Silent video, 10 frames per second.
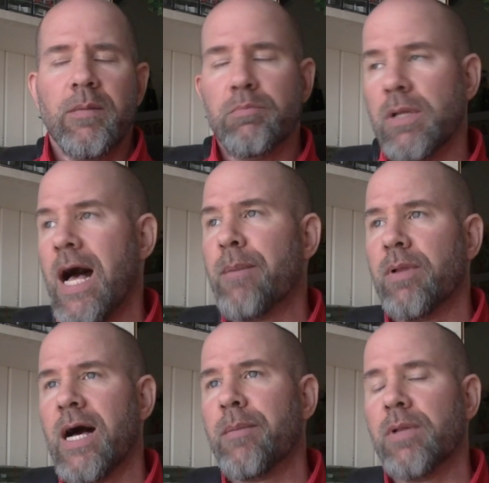blah,
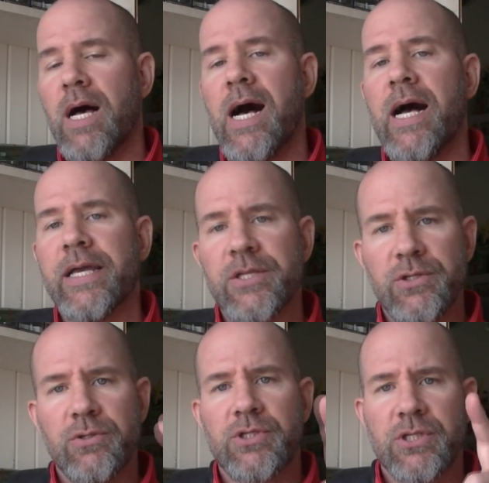blah, blah, and
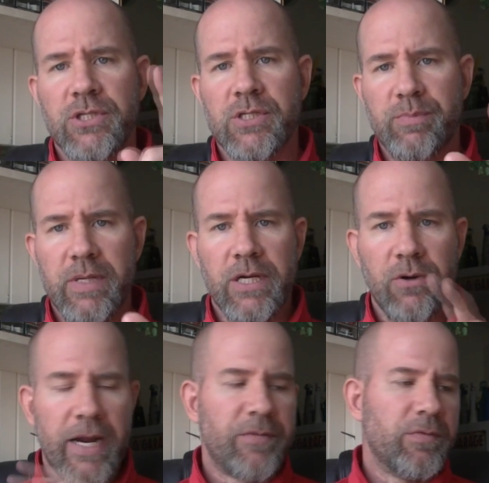you should just be
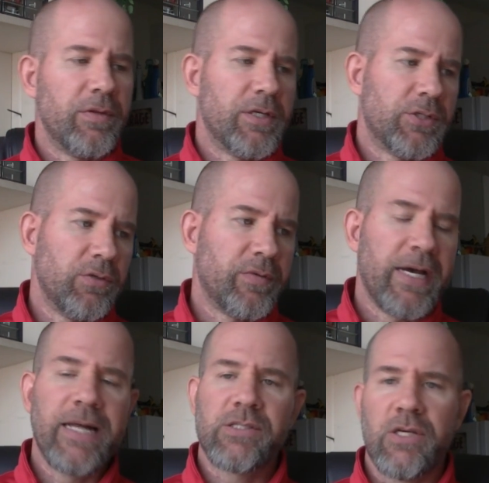grateful that you've
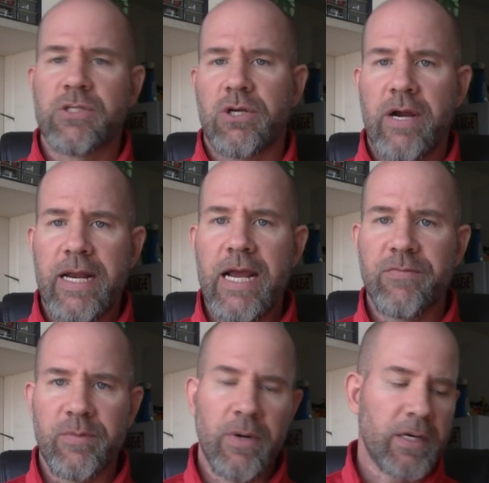got such great
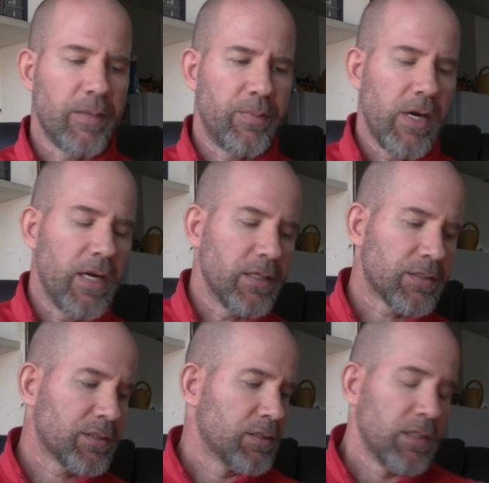aftermarket
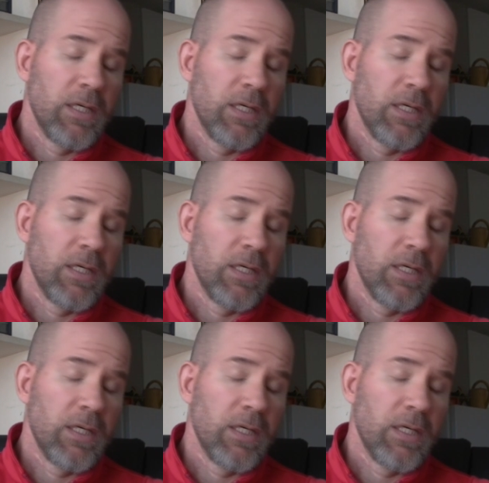products.